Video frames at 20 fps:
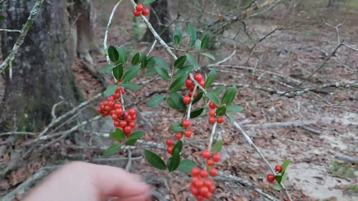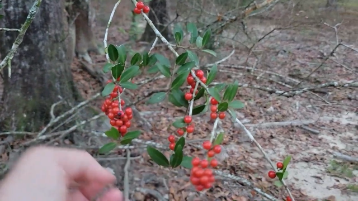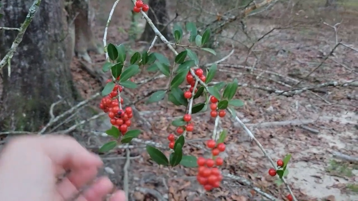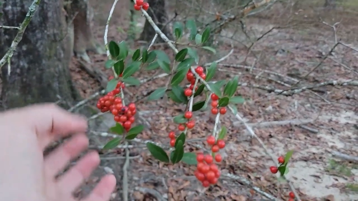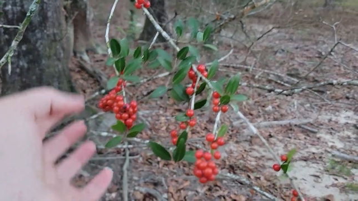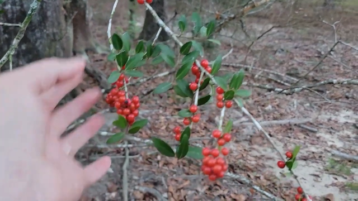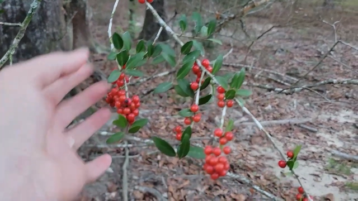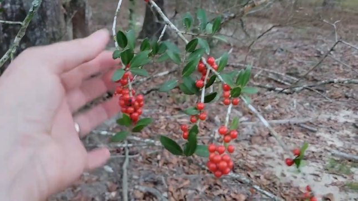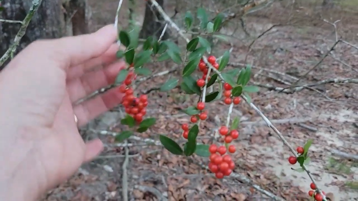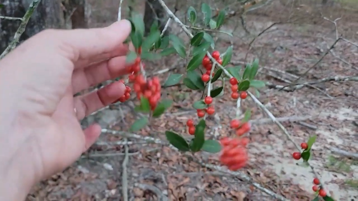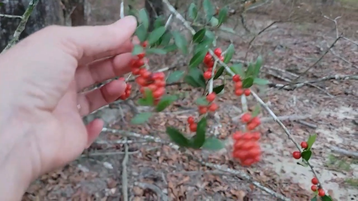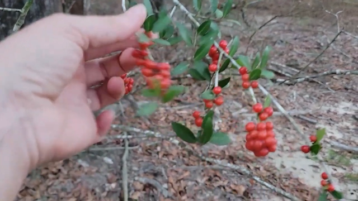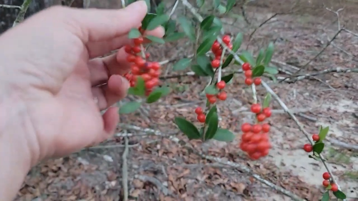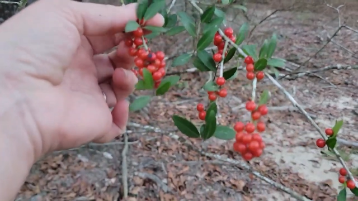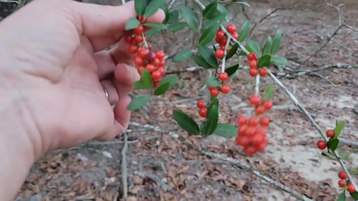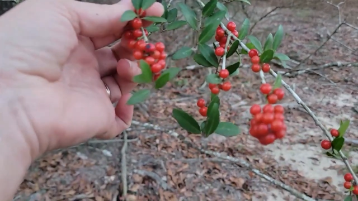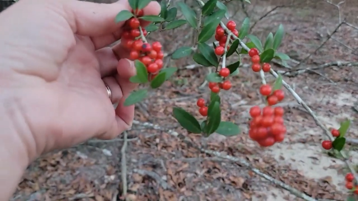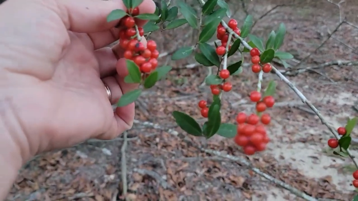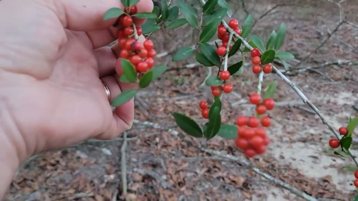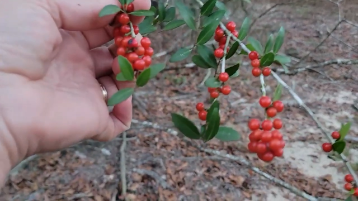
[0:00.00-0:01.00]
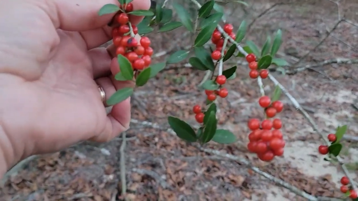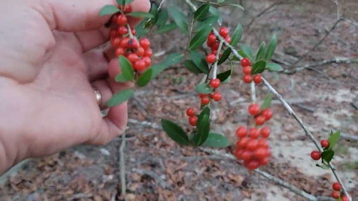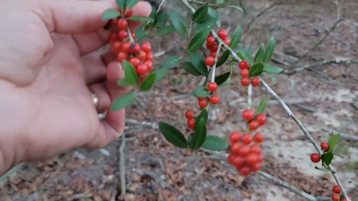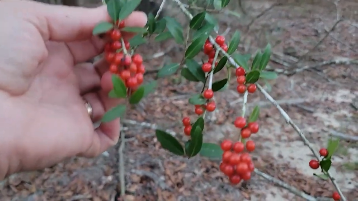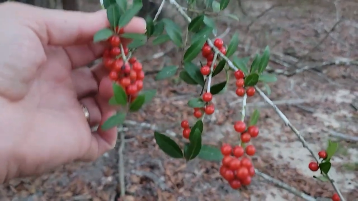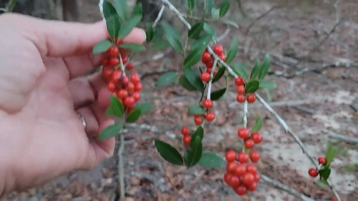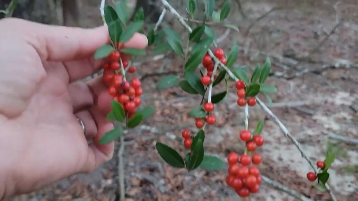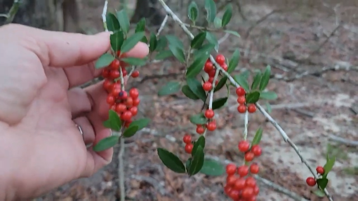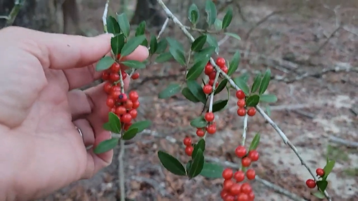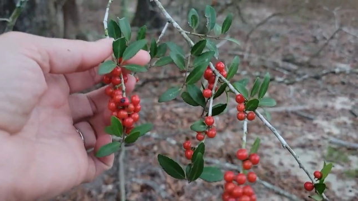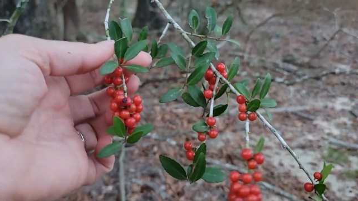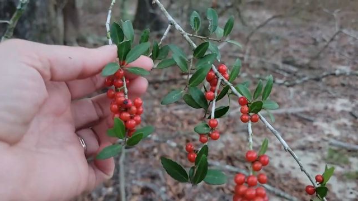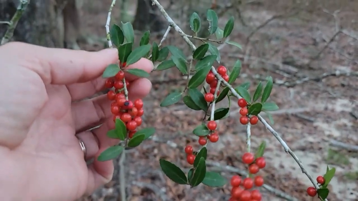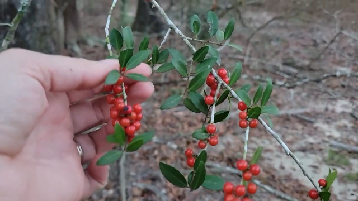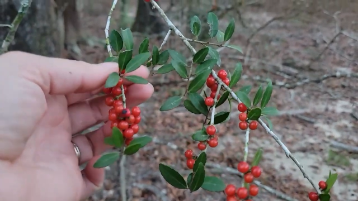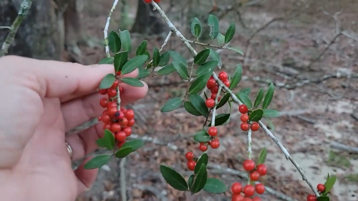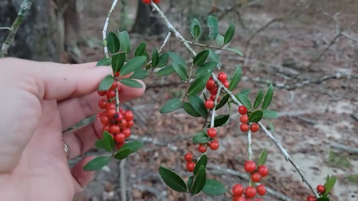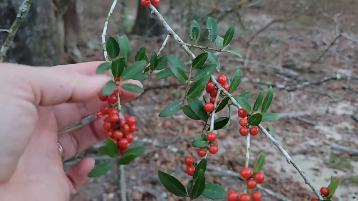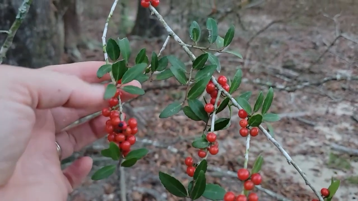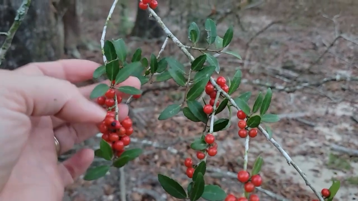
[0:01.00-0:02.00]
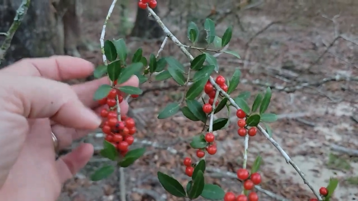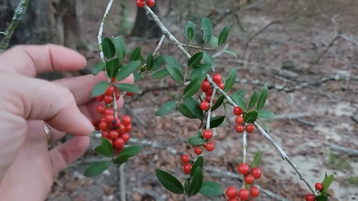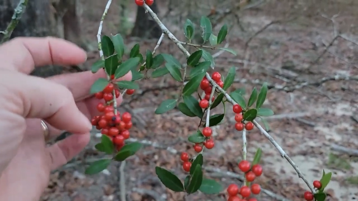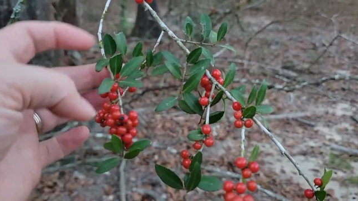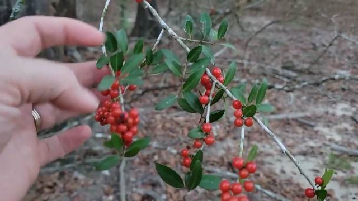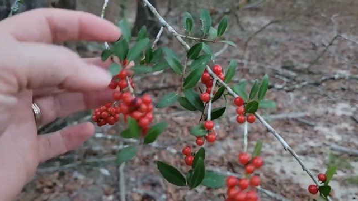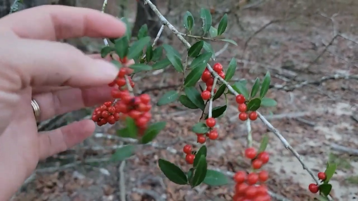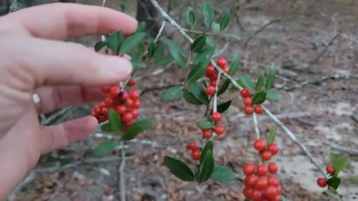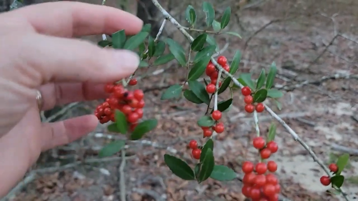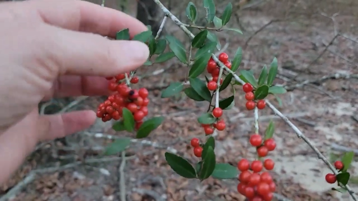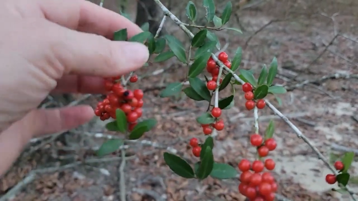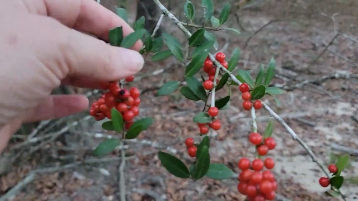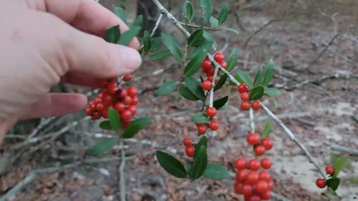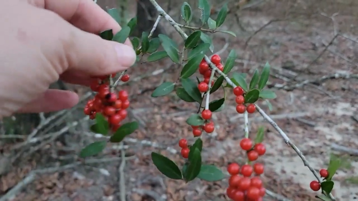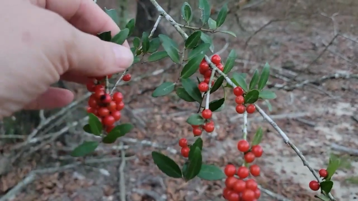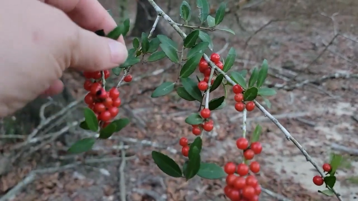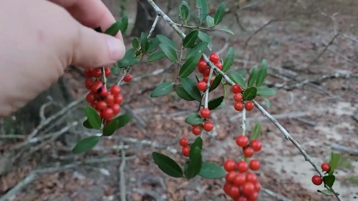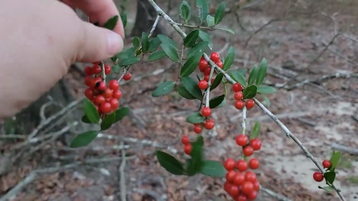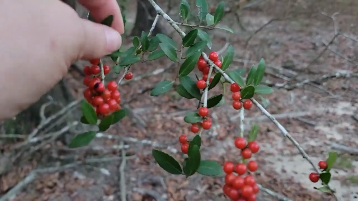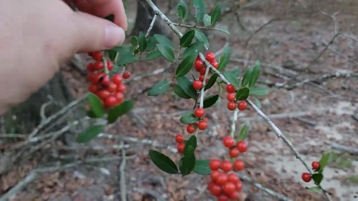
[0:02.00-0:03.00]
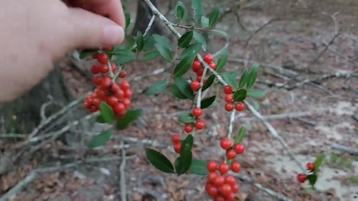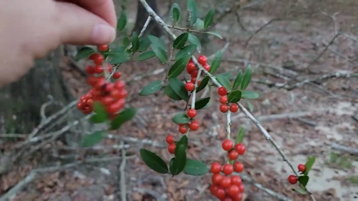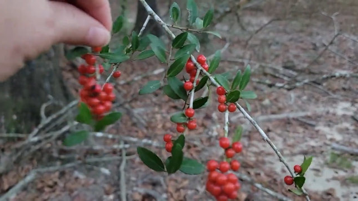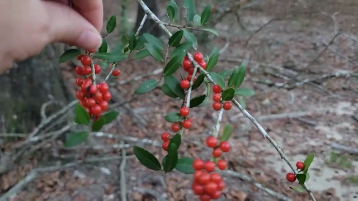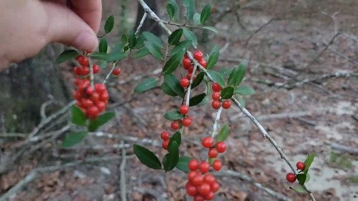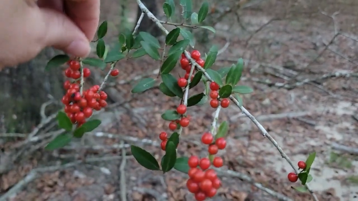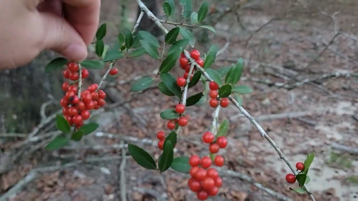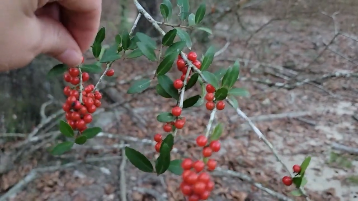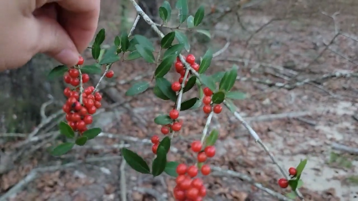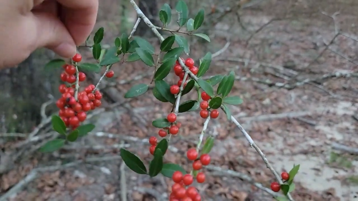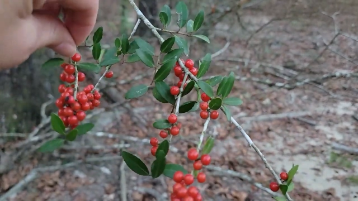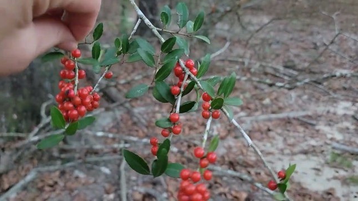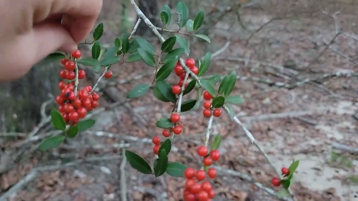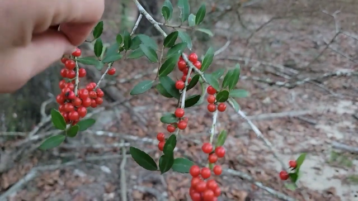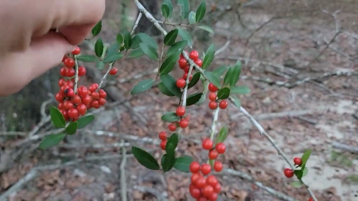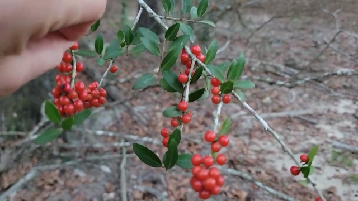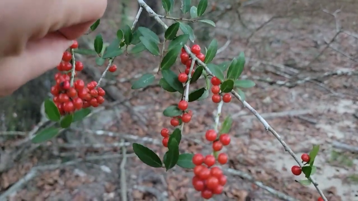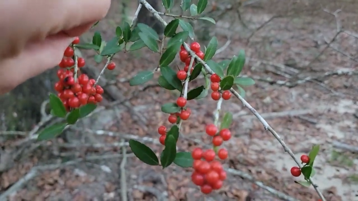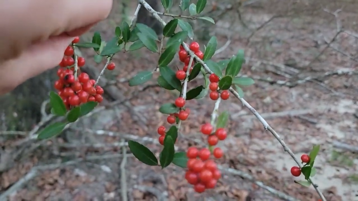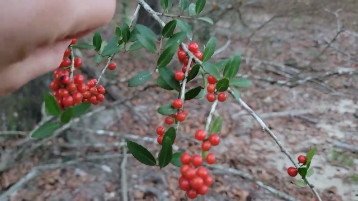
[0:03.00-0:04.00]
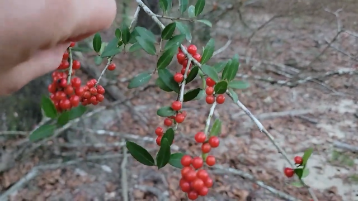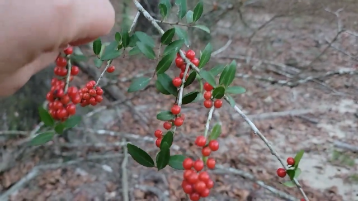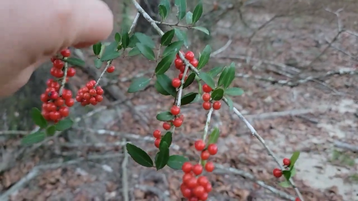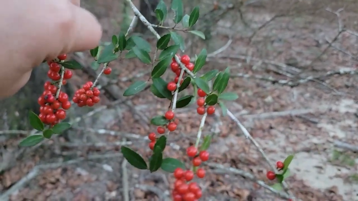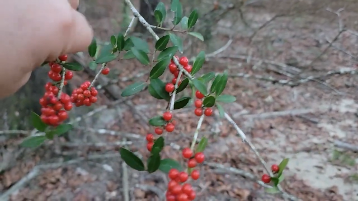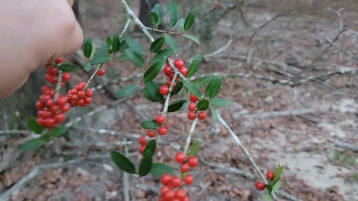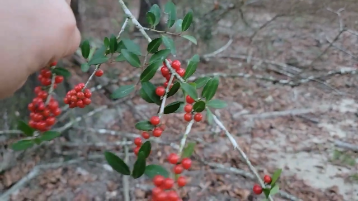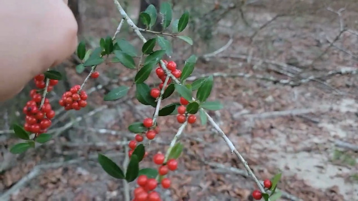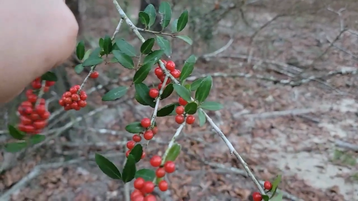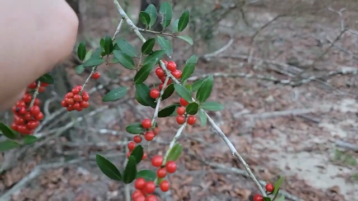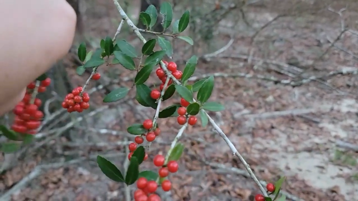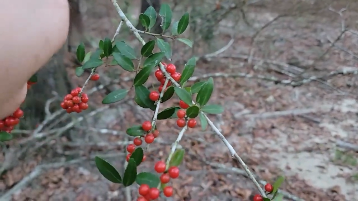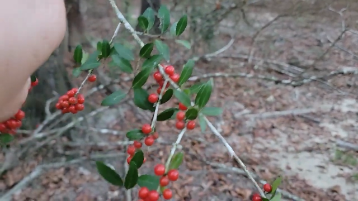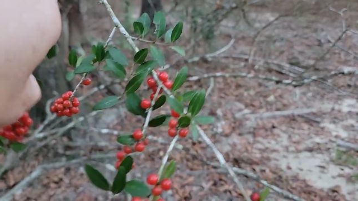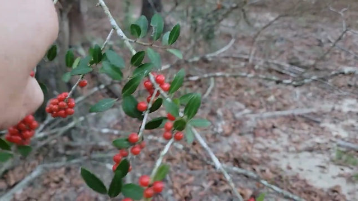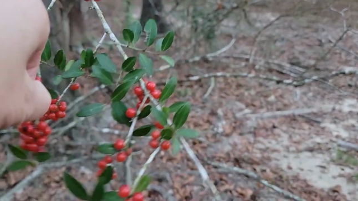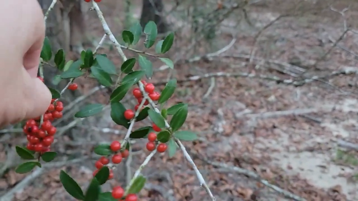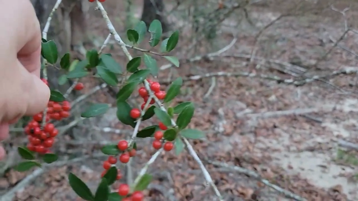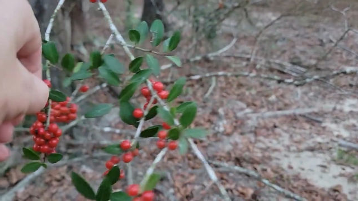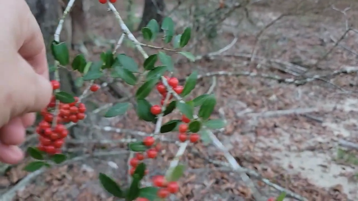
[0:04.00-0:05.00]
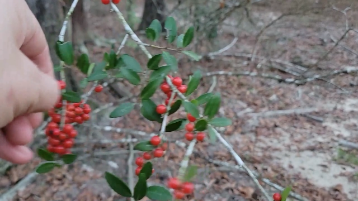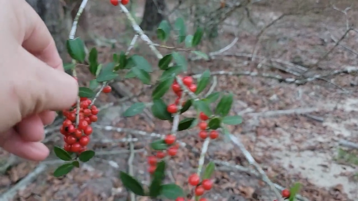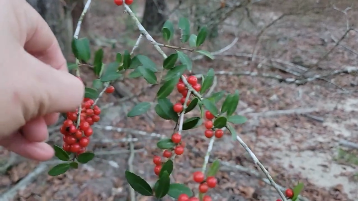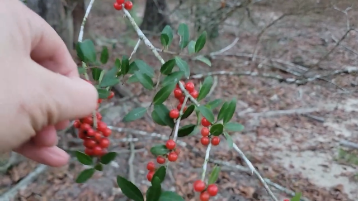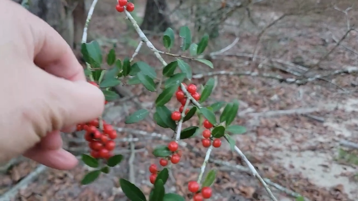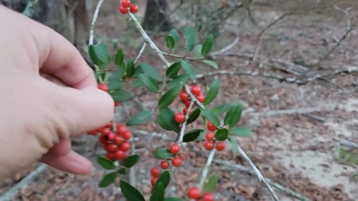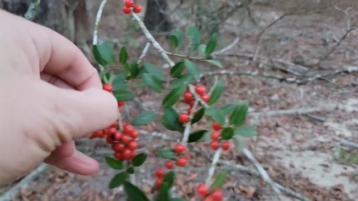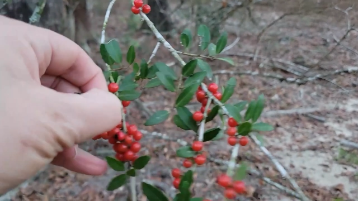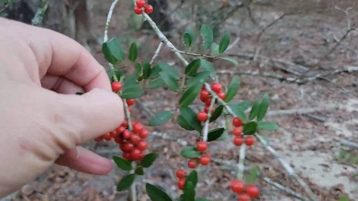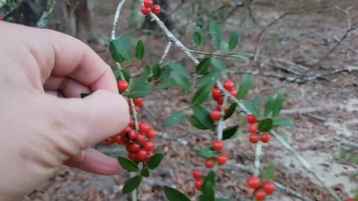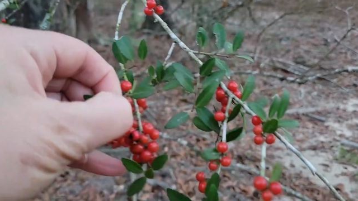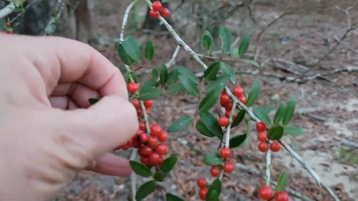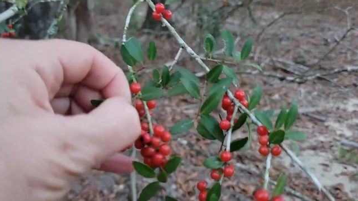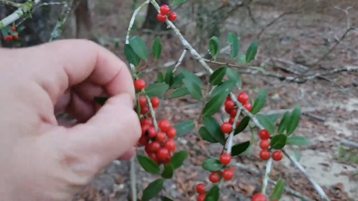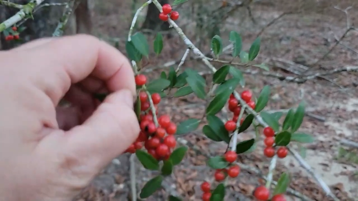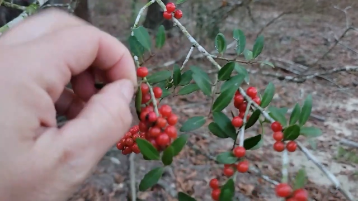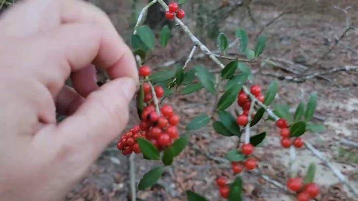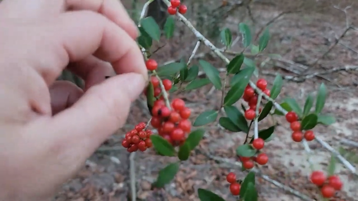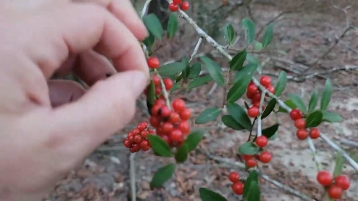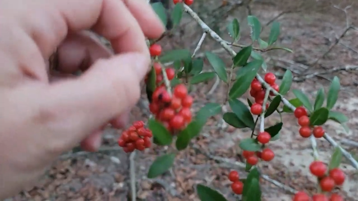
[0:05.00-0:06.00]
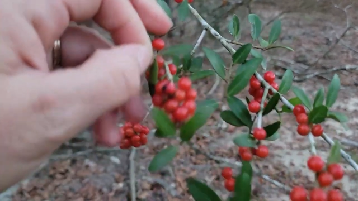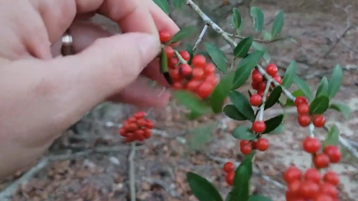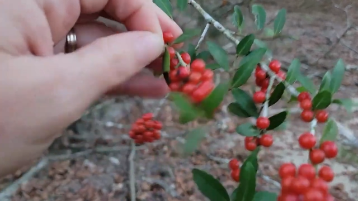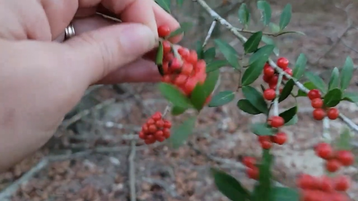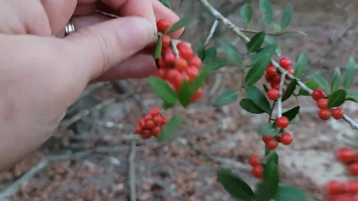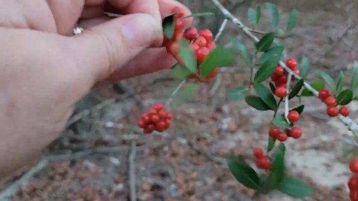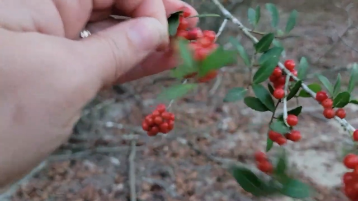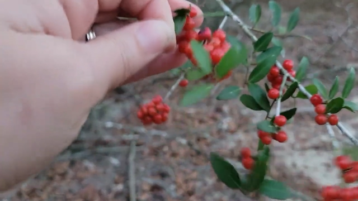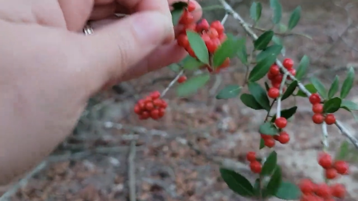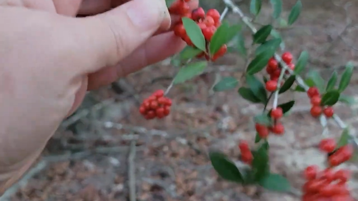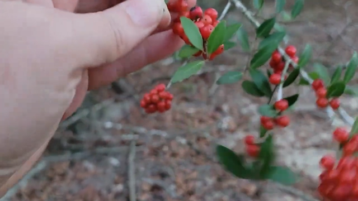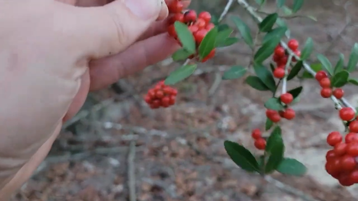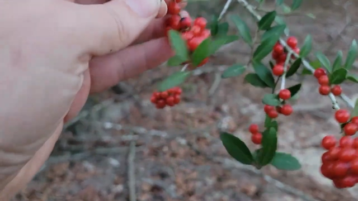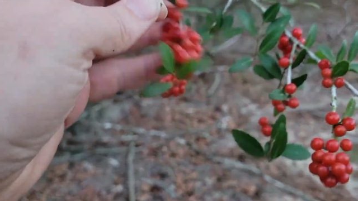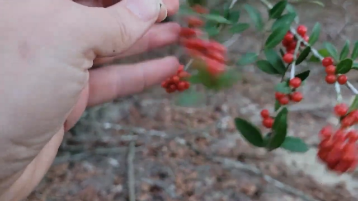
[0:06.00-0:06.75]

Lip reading: Nobody's mouth can be seen.